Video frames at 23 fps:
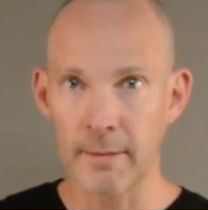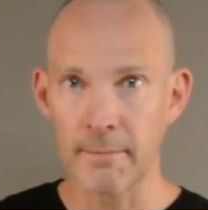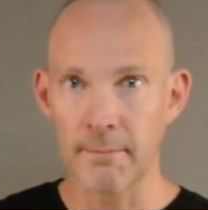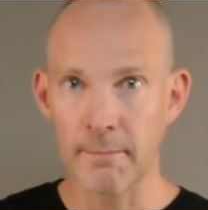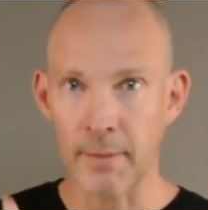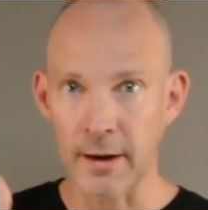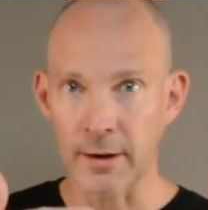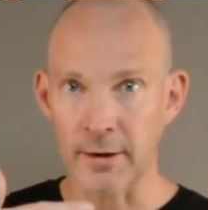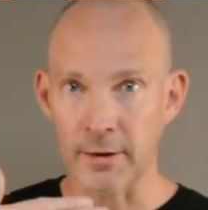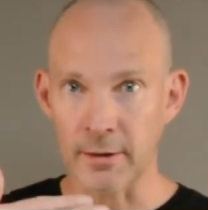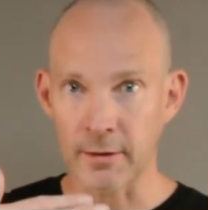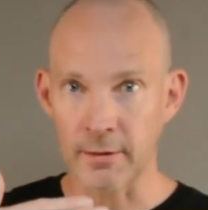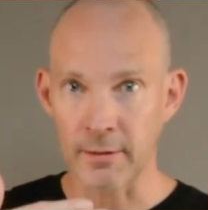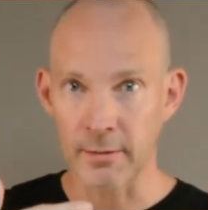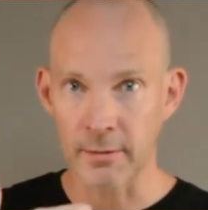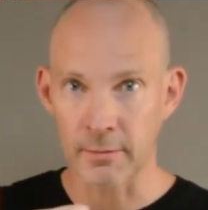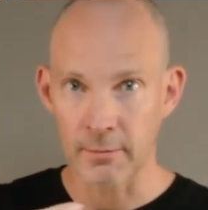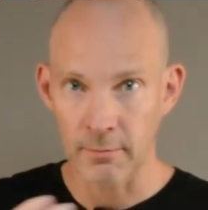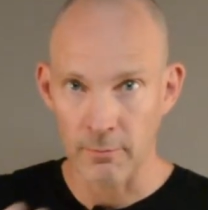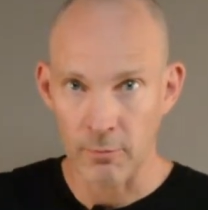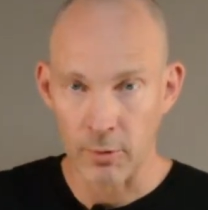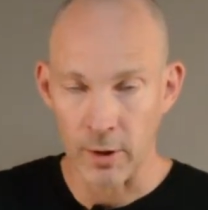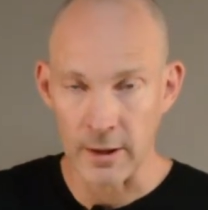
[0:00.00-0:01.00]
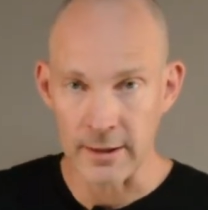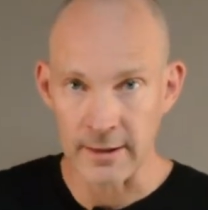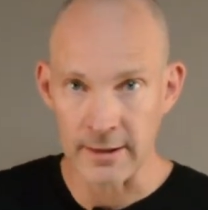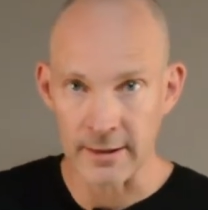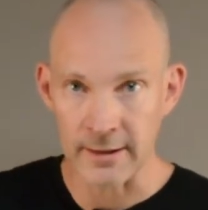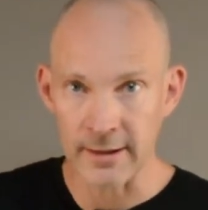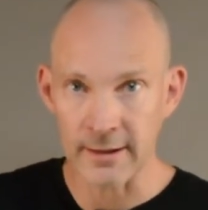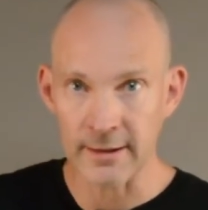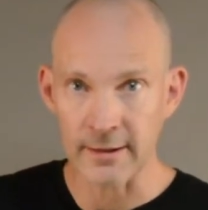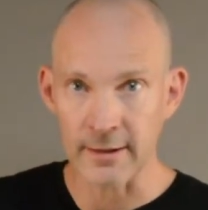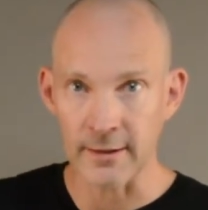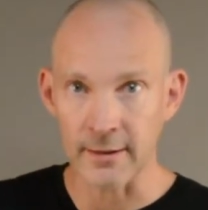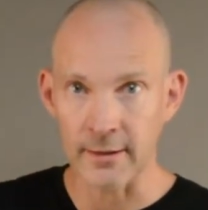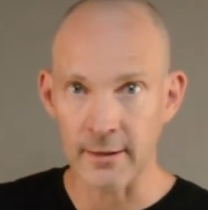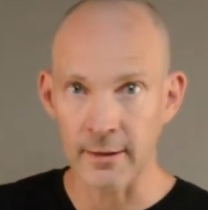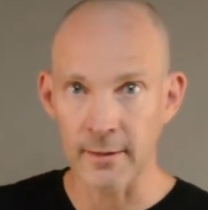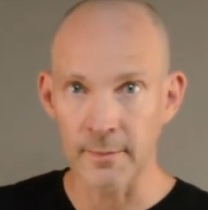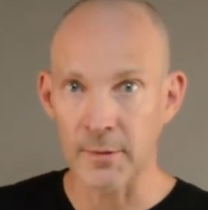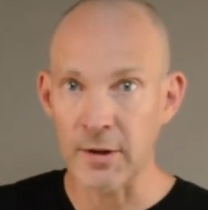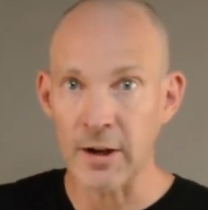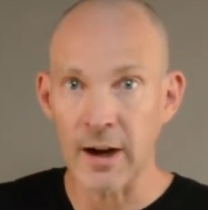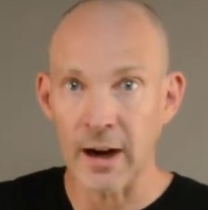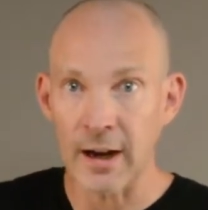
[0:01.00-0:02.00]
by the voice assistant,
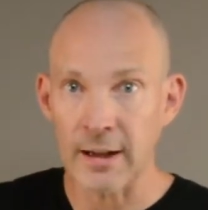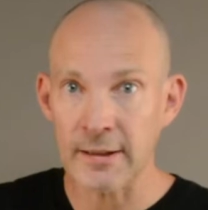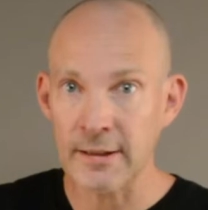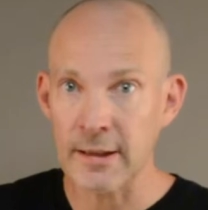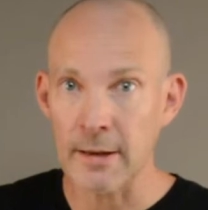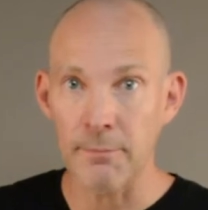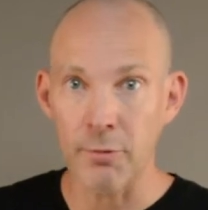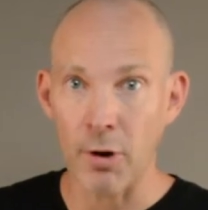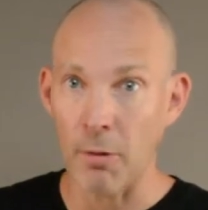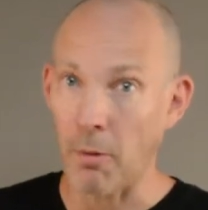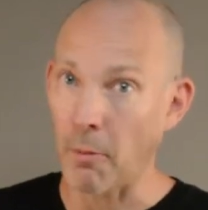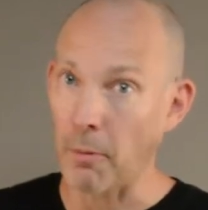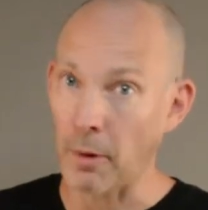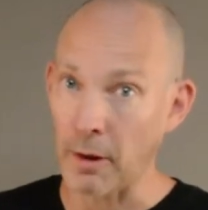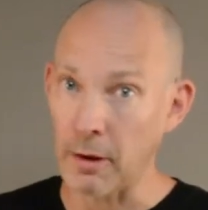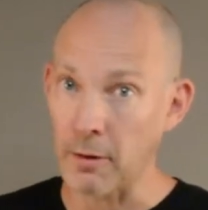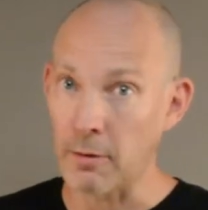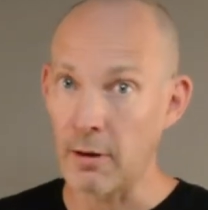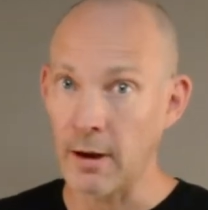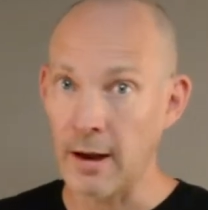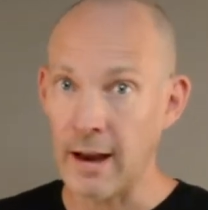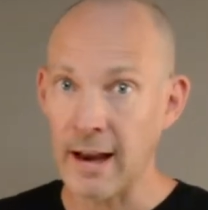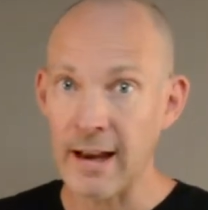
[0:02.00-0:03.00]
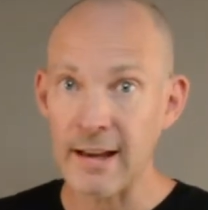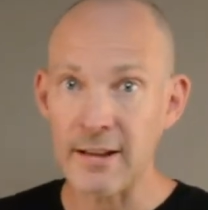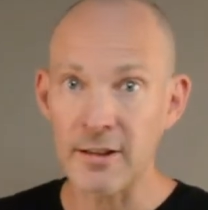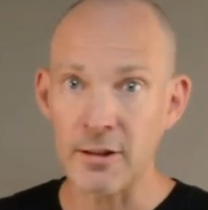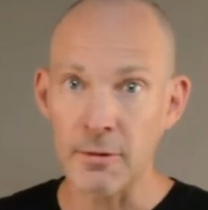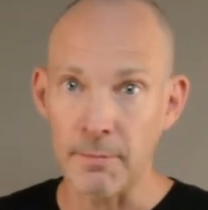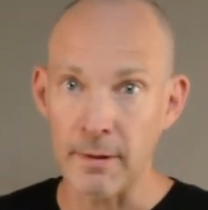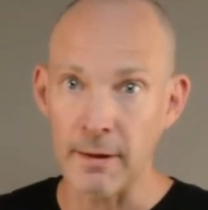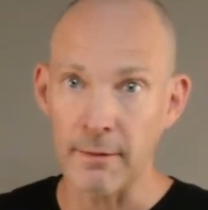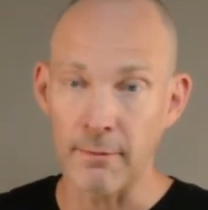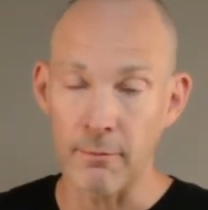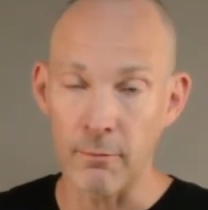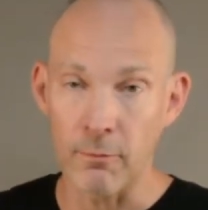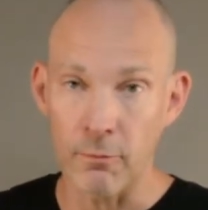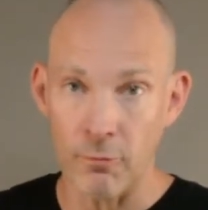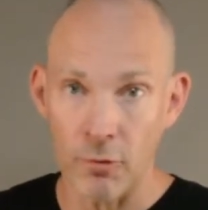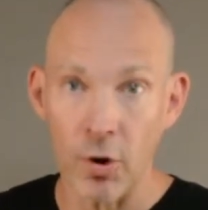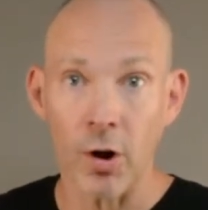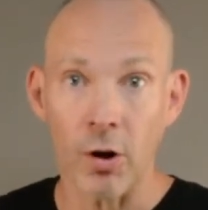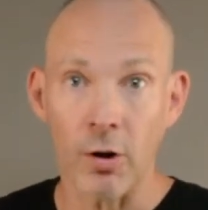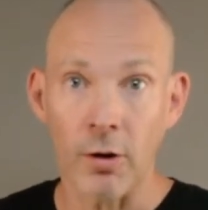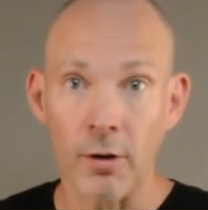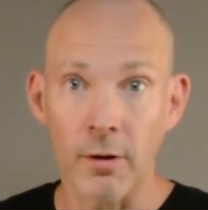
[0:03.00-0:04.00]
the answer probably has to be
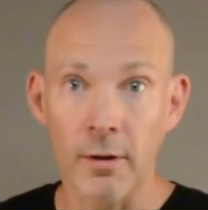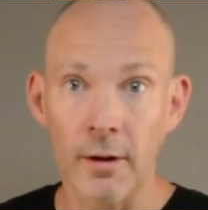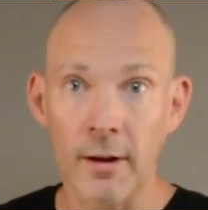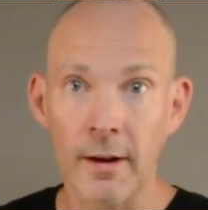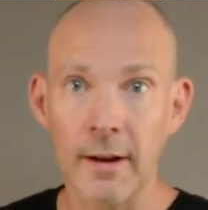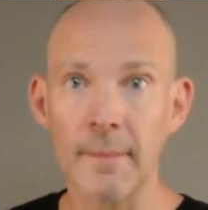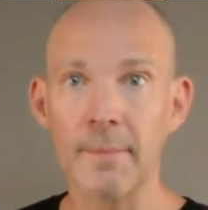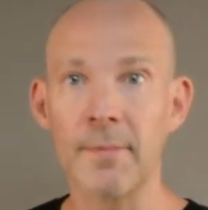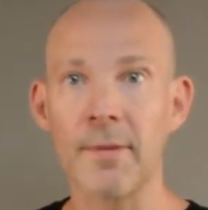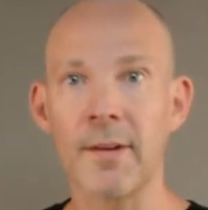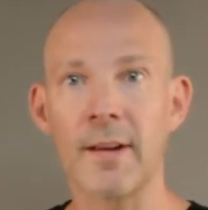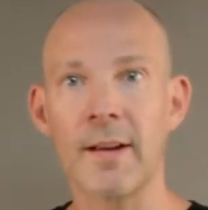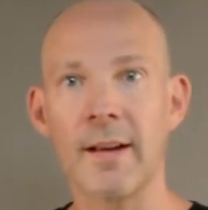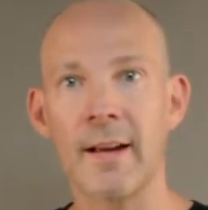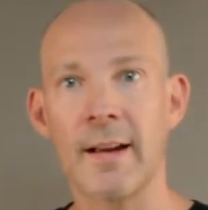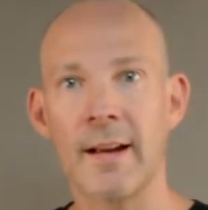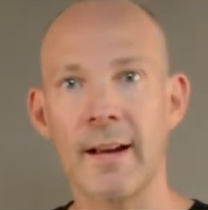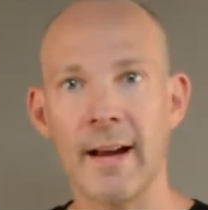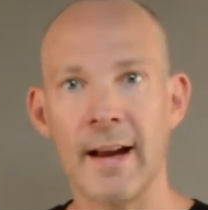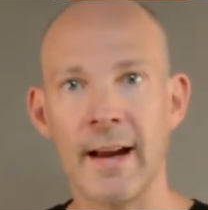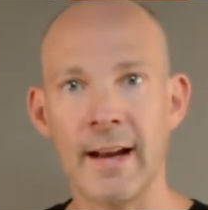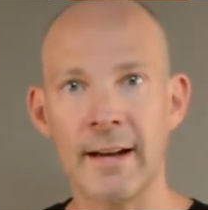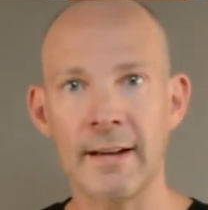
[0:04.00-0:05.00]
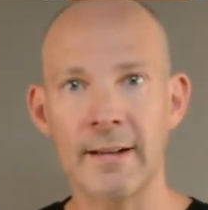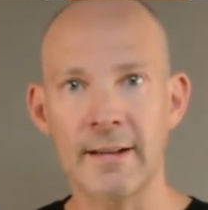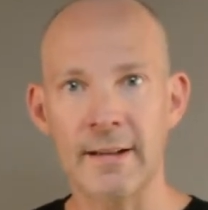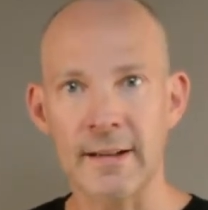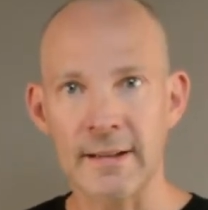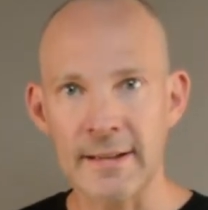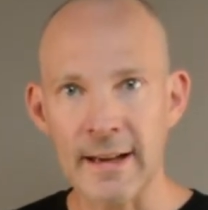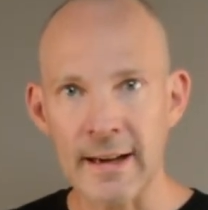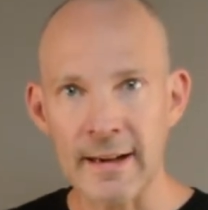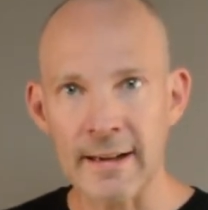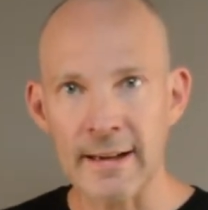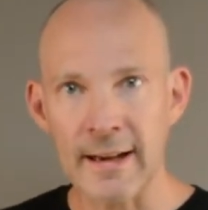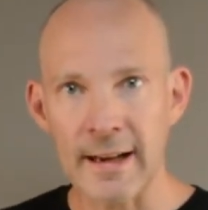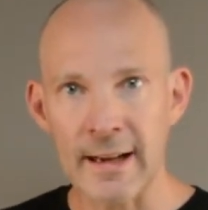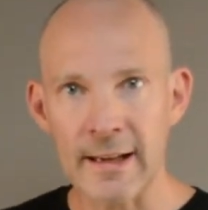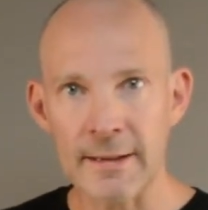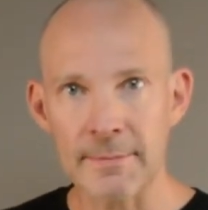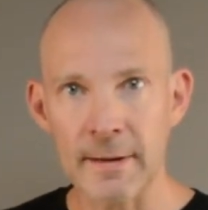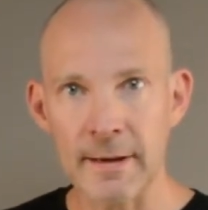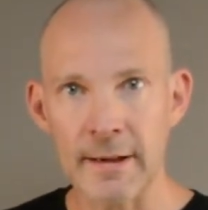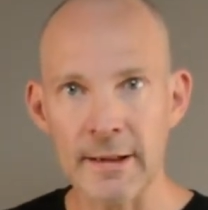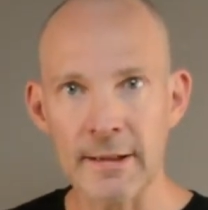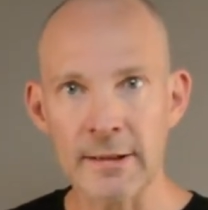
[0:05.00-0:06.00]
wrong. And the second
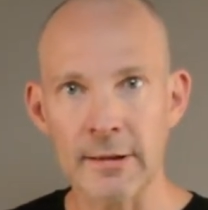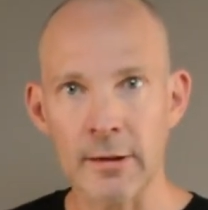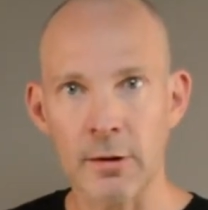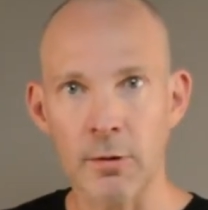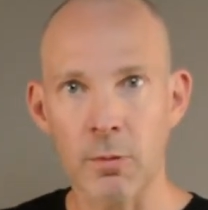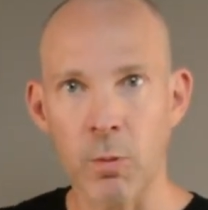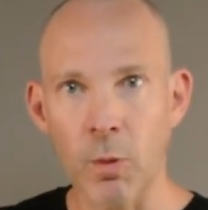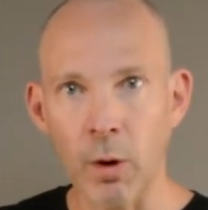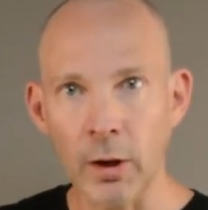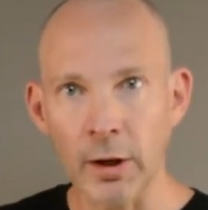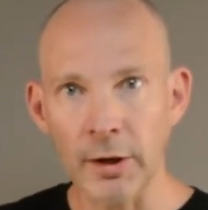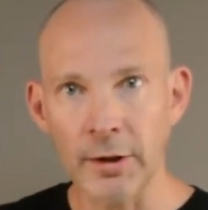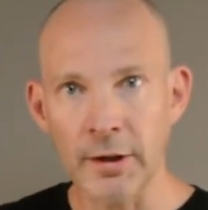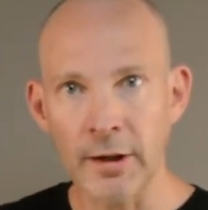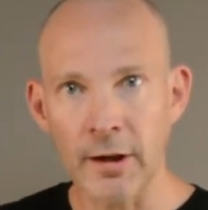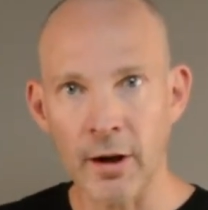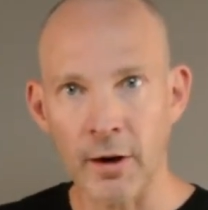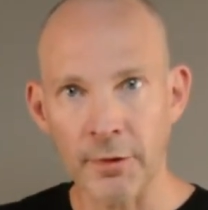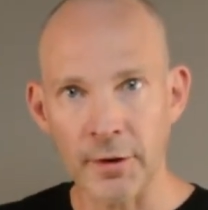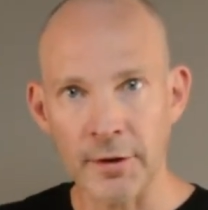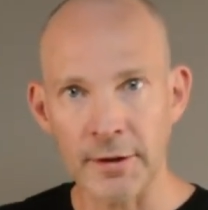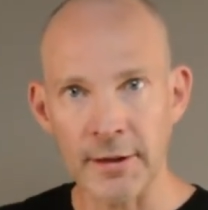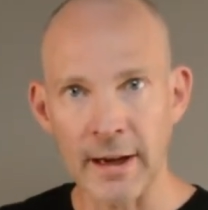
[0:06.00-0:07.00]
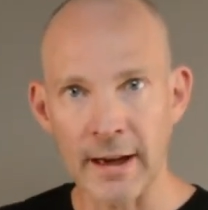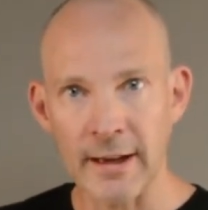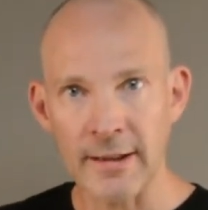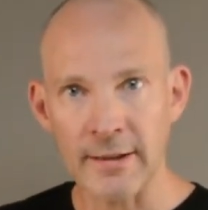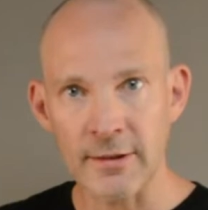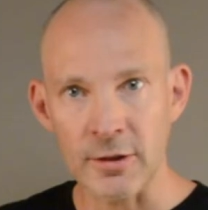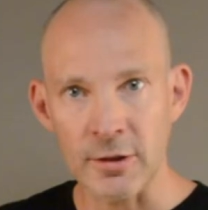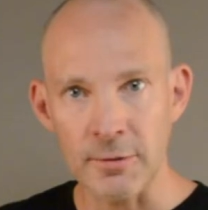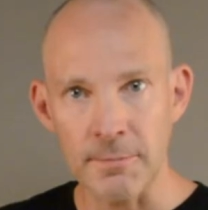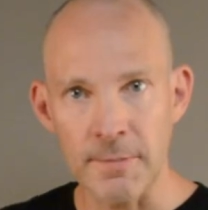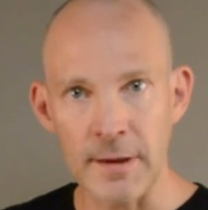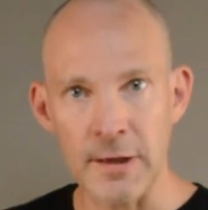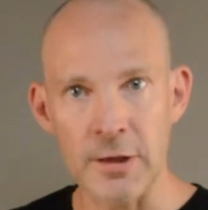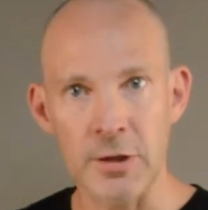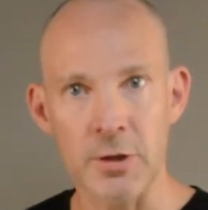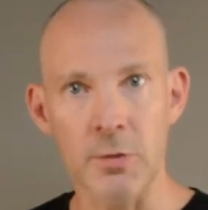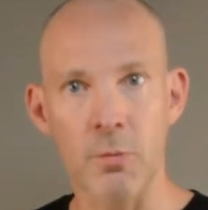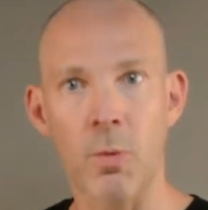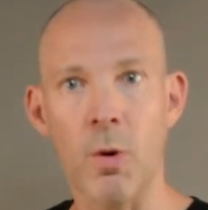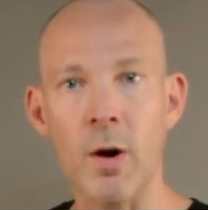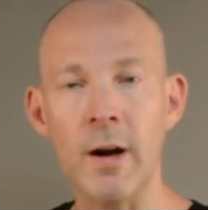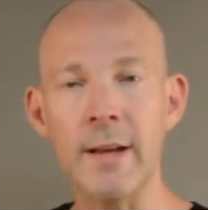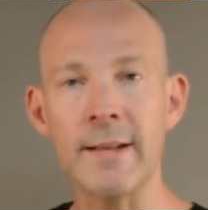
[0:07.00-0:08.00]
aspect is the quality of the text-to-speech
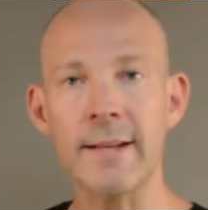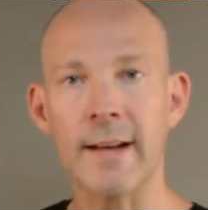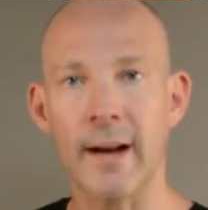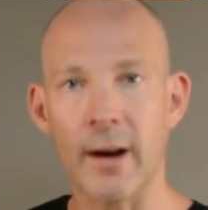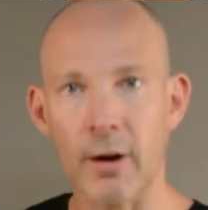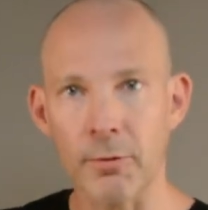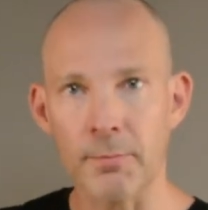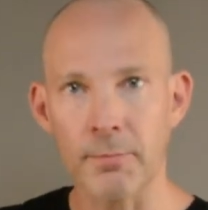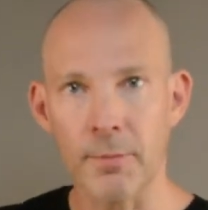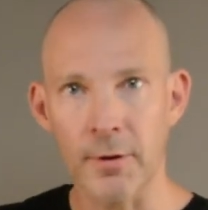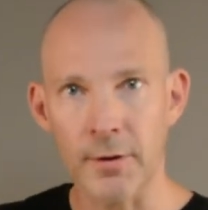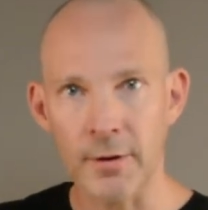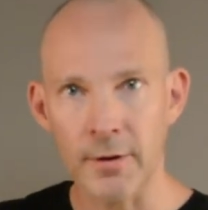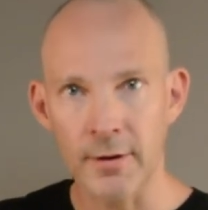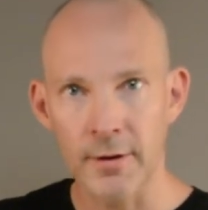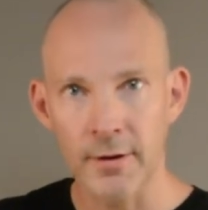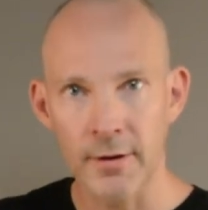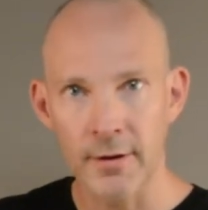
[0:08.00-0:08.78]
voice output.